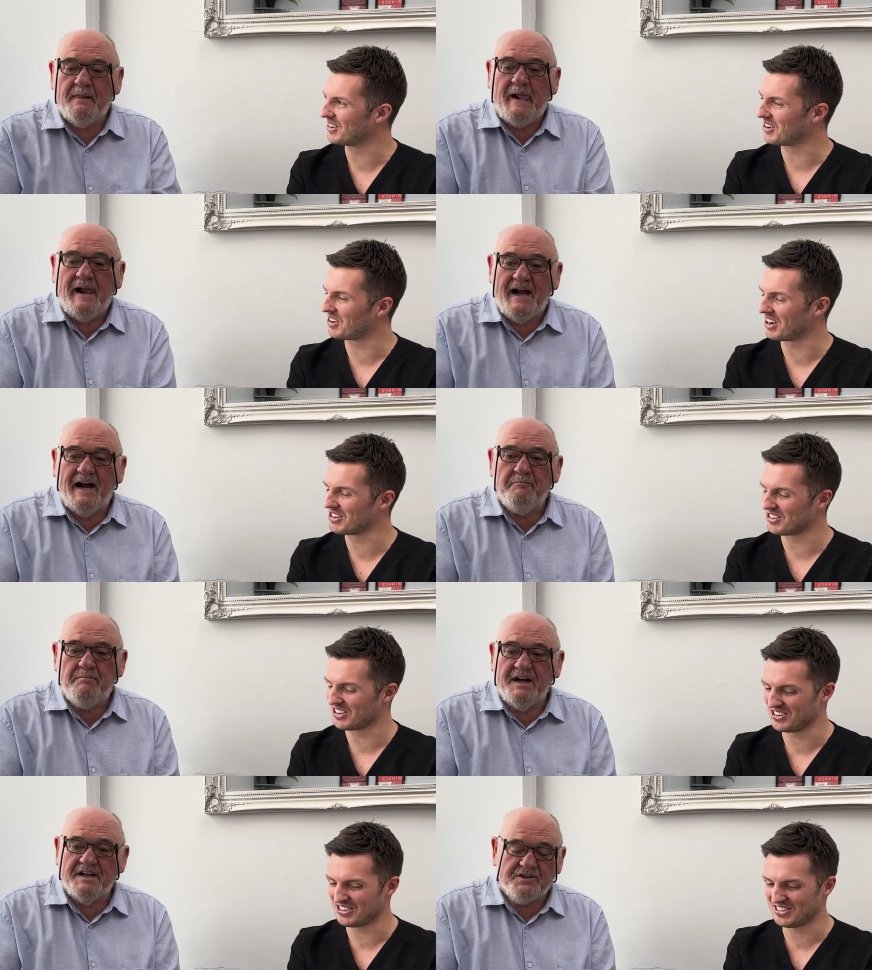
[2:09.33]
Speaker 1: Well,
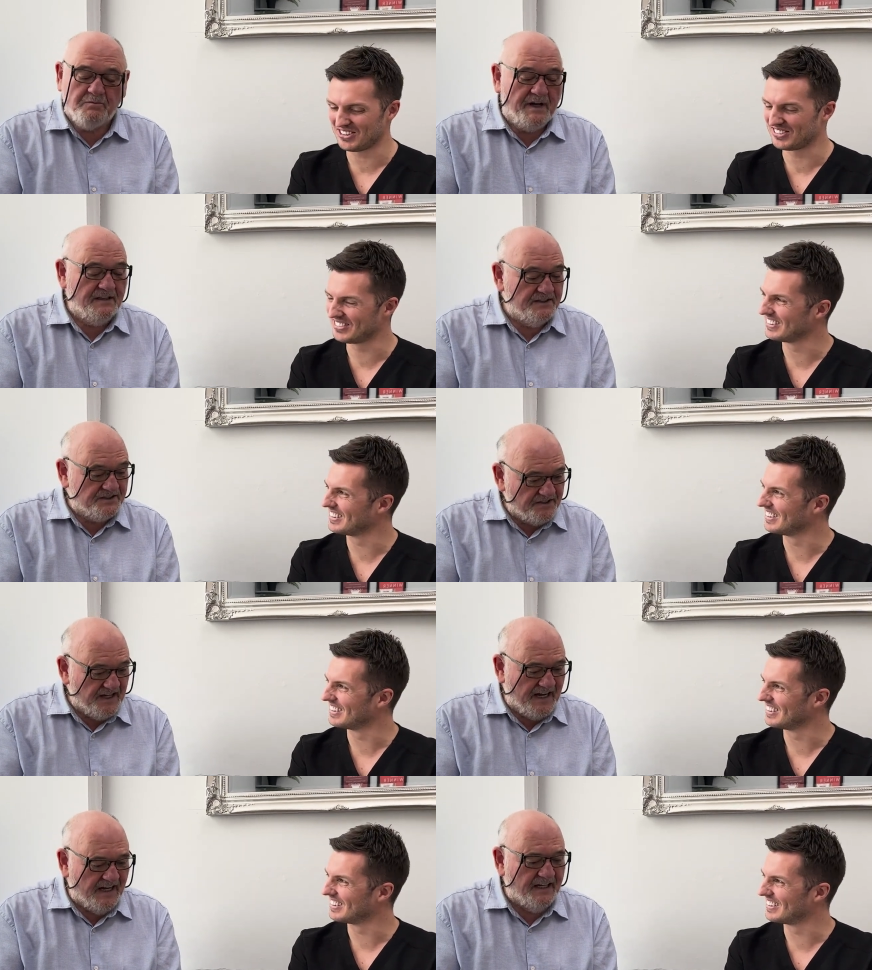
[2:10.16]
congratulations. But as well as
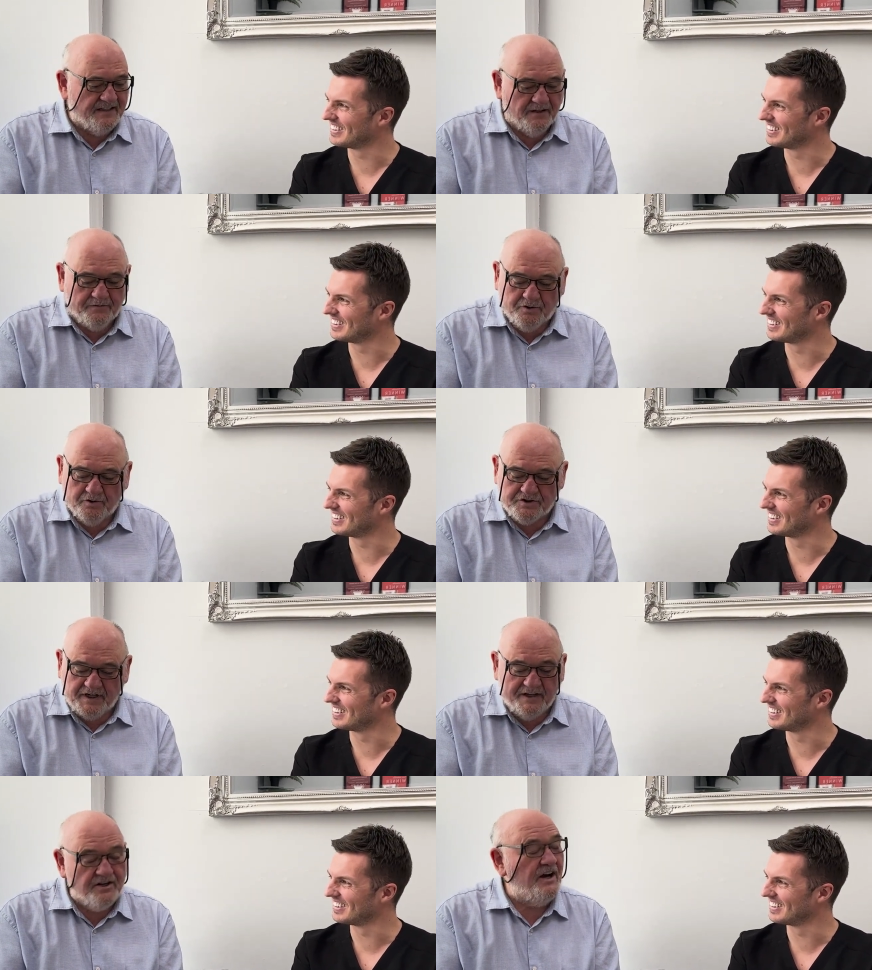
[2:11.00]
that, of
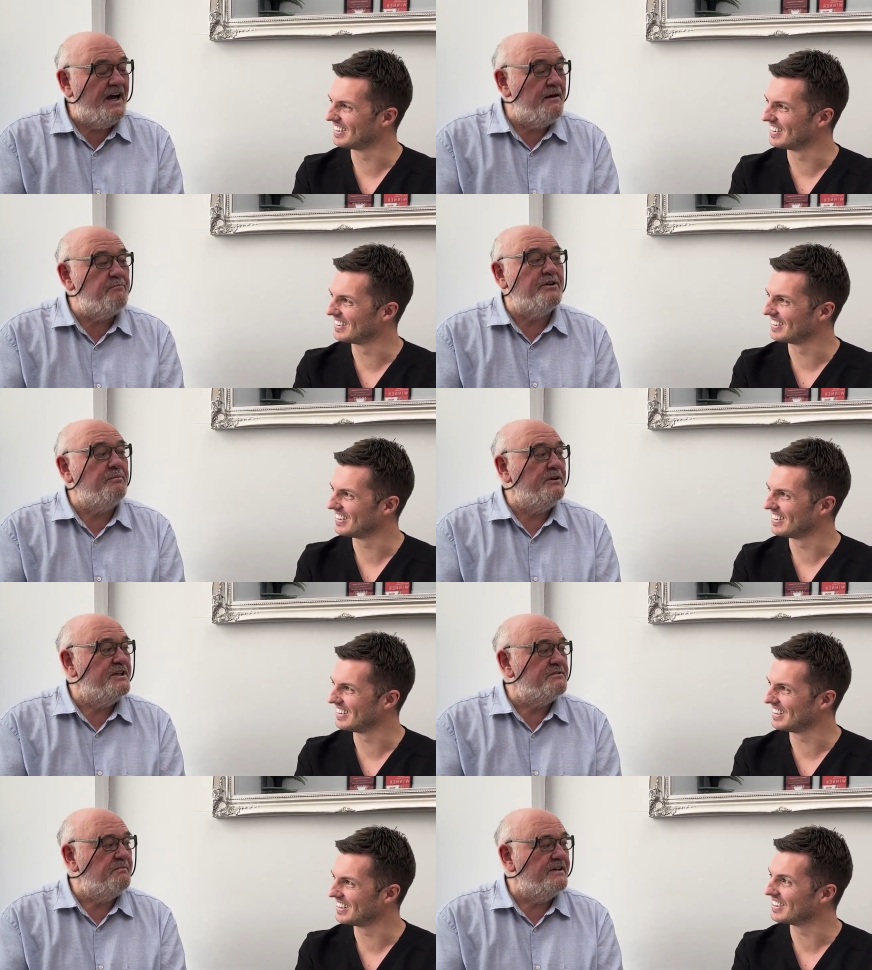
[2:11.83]
course, I got hip
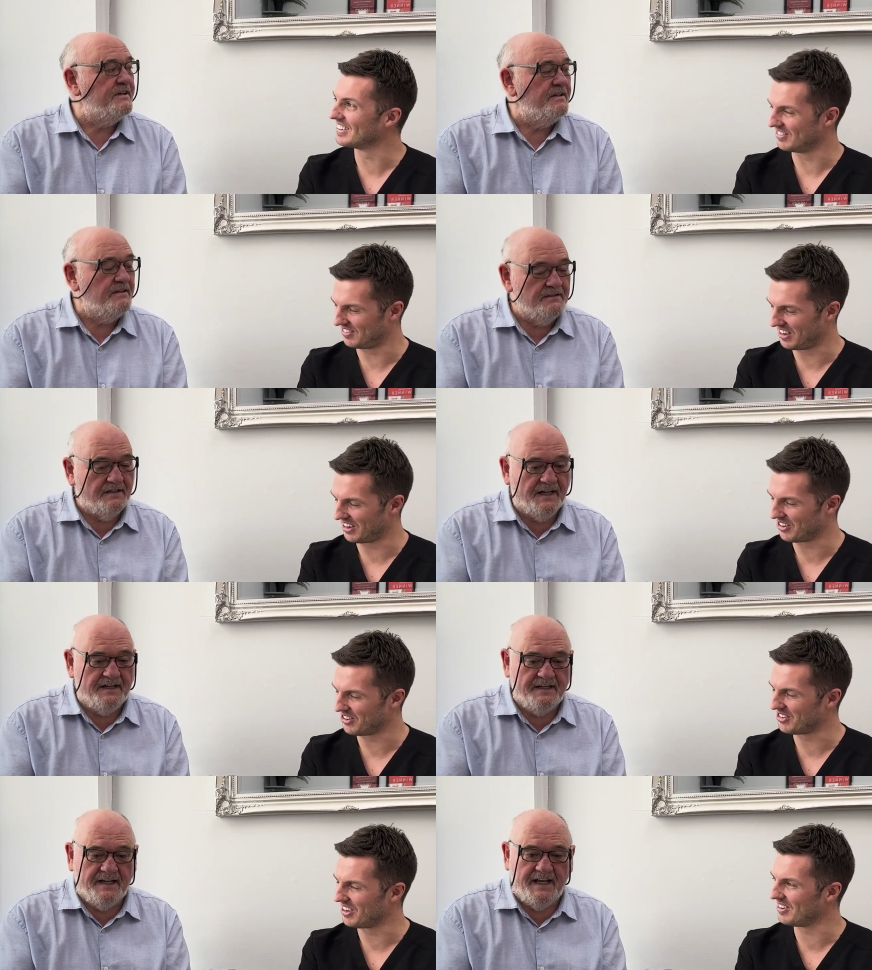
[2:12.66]
replacement
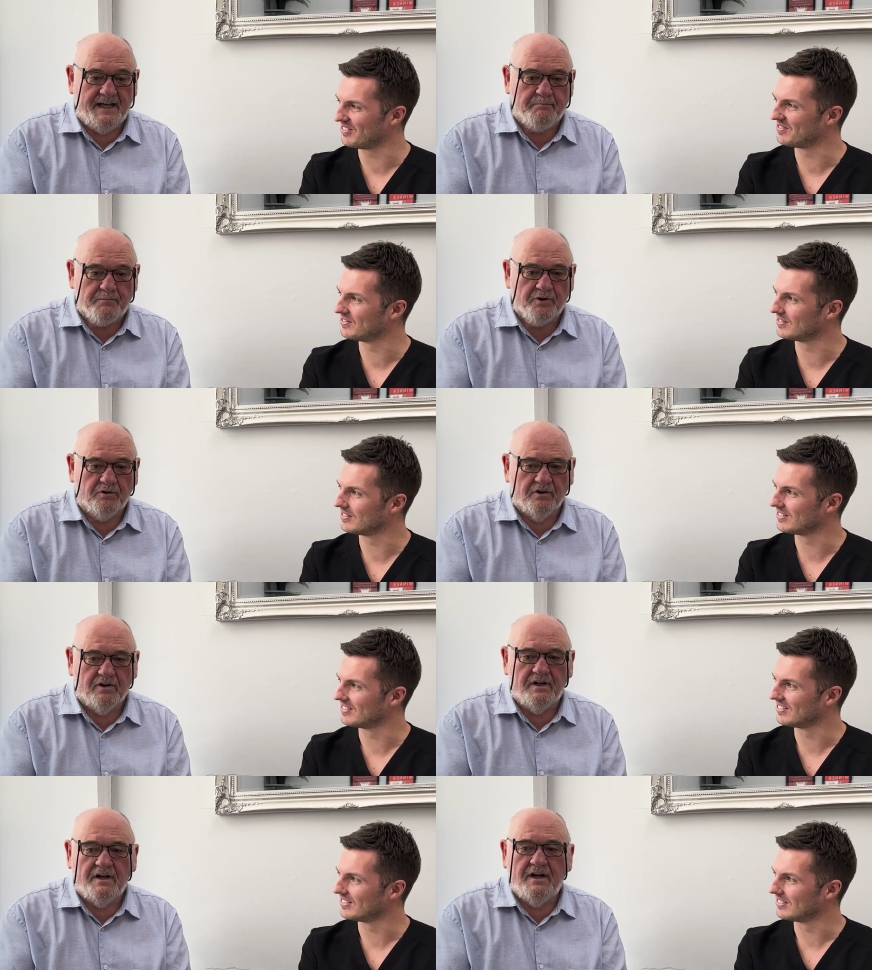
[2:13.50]
in yeah.
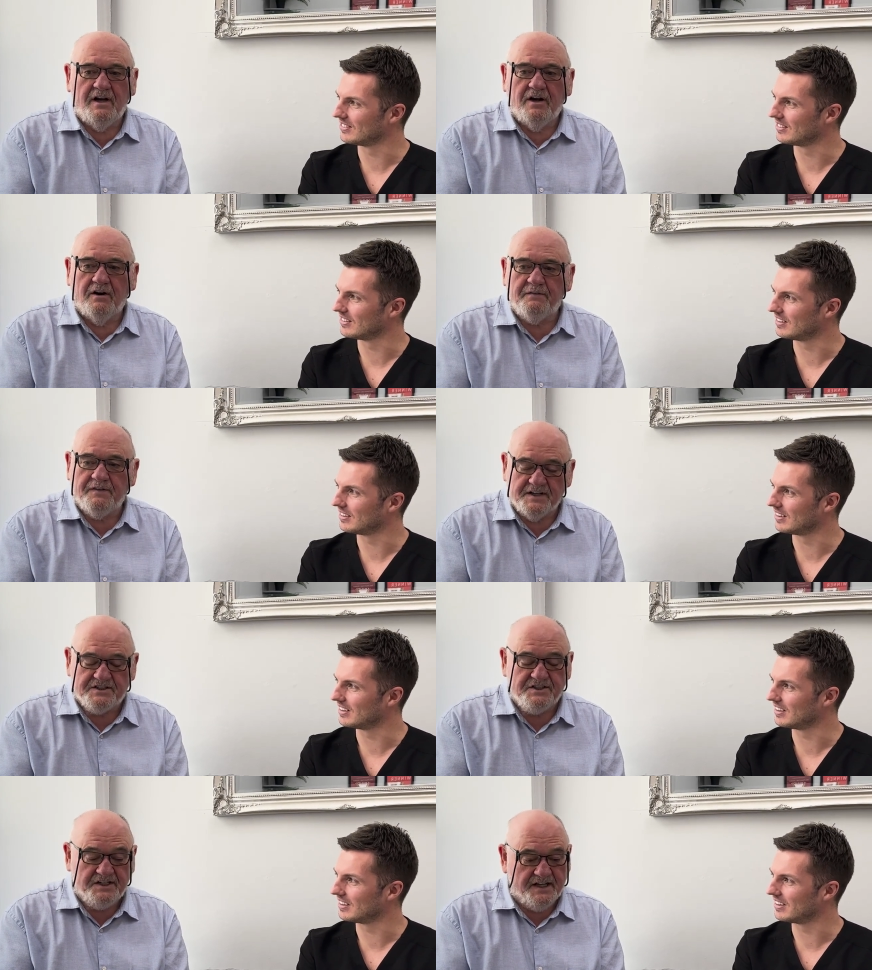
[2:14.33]
April of
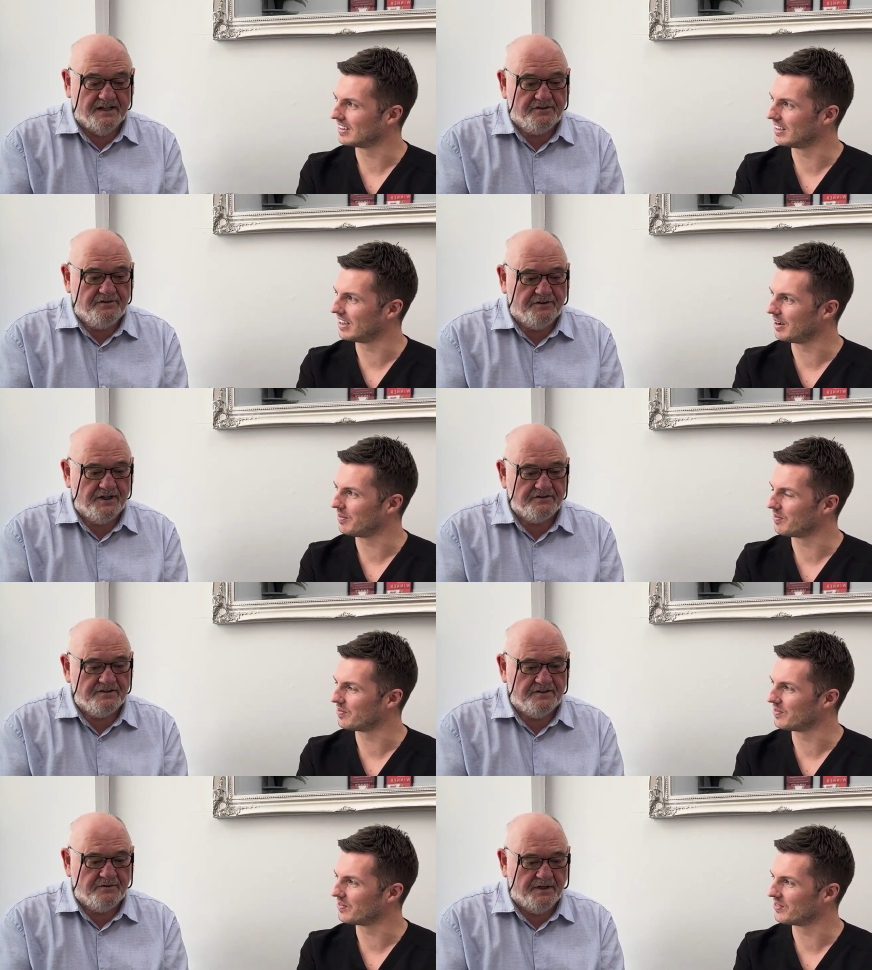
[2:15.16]
this year,
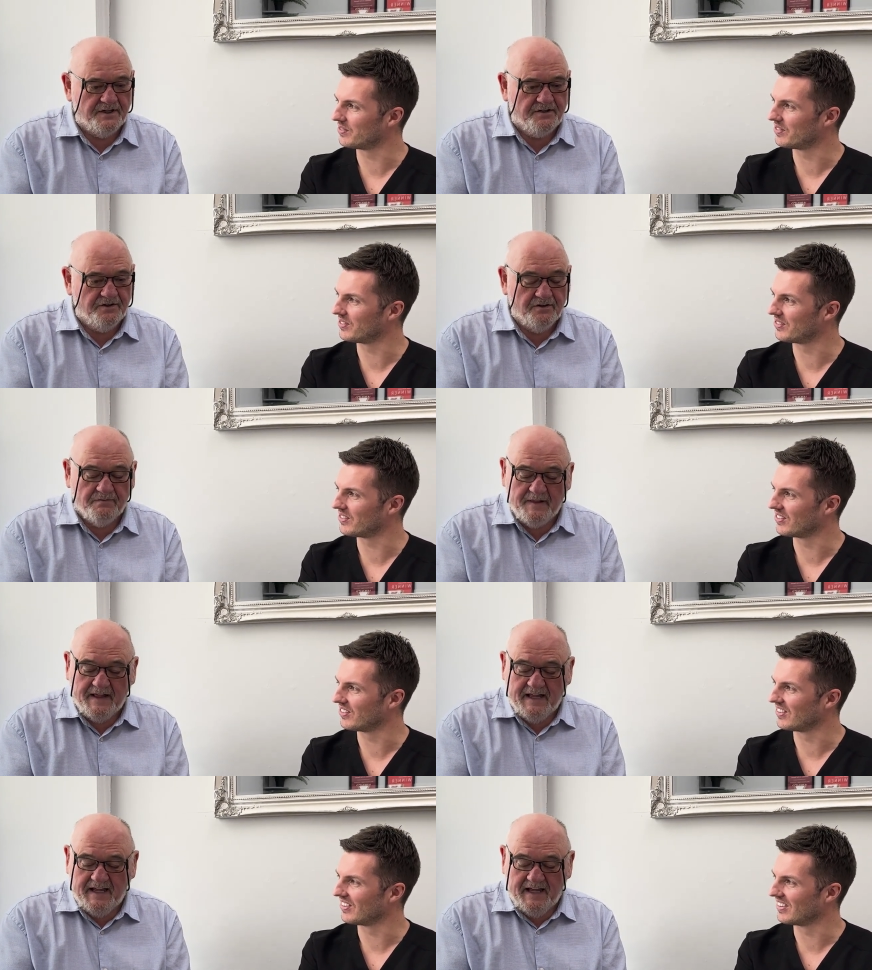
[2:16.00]

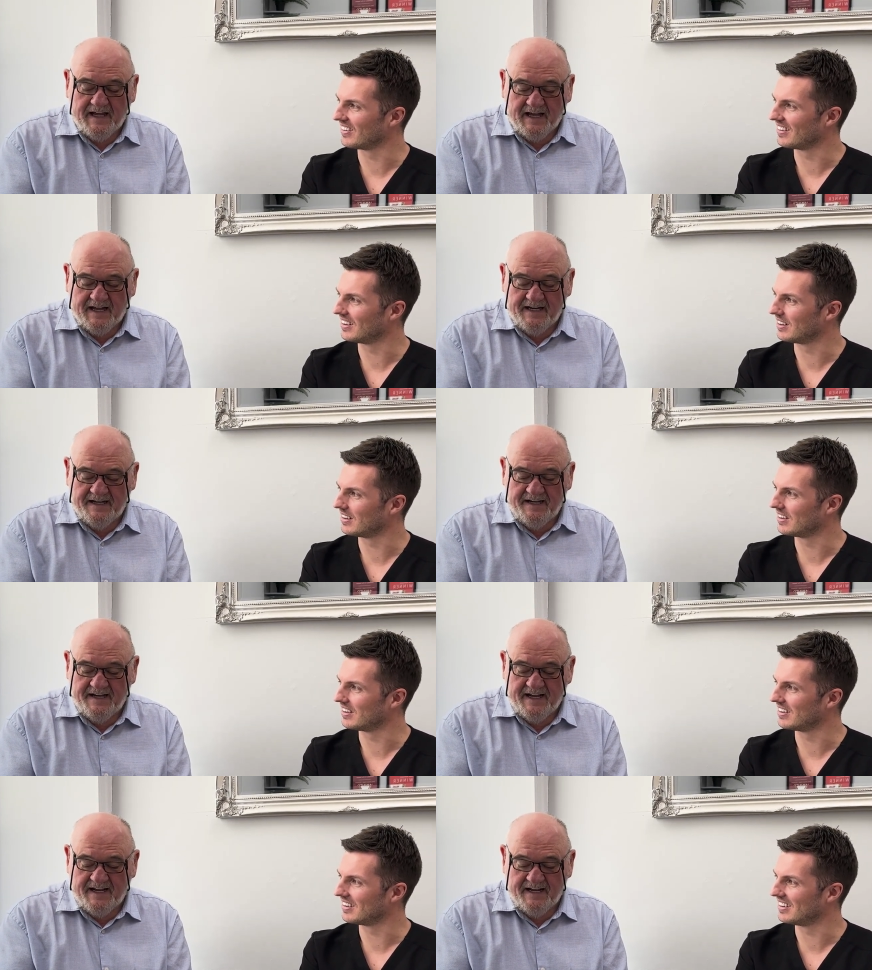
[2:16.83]
2022.
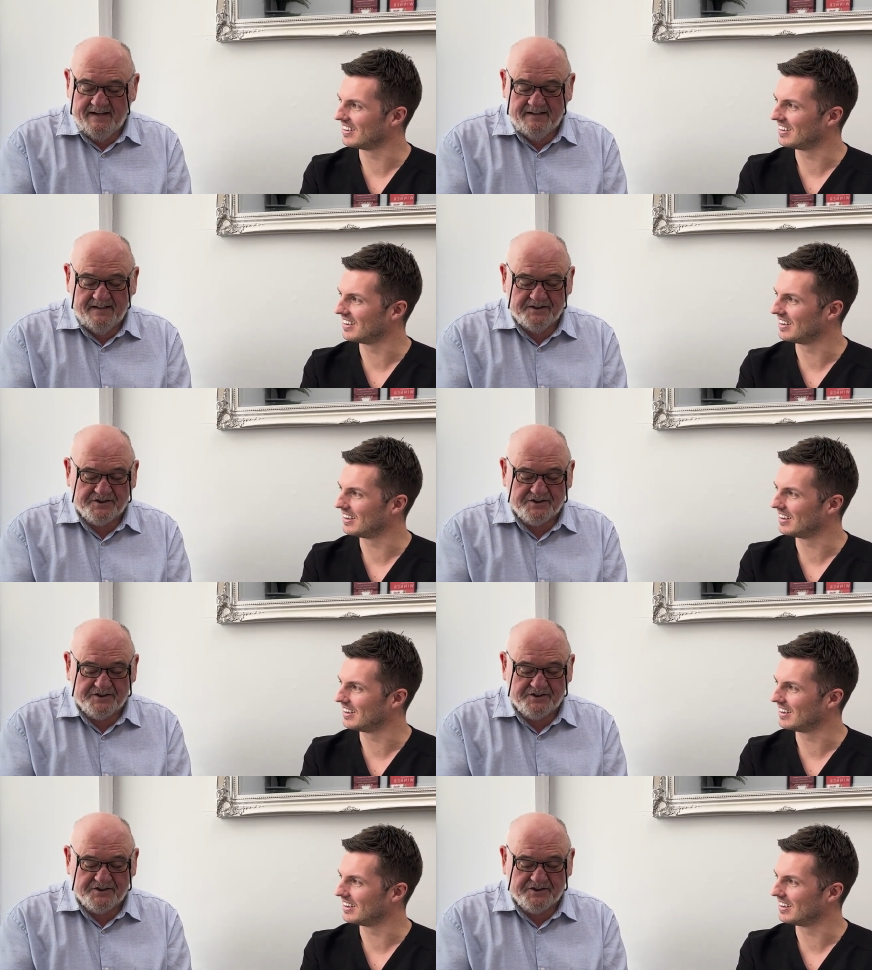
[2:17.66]
And uh,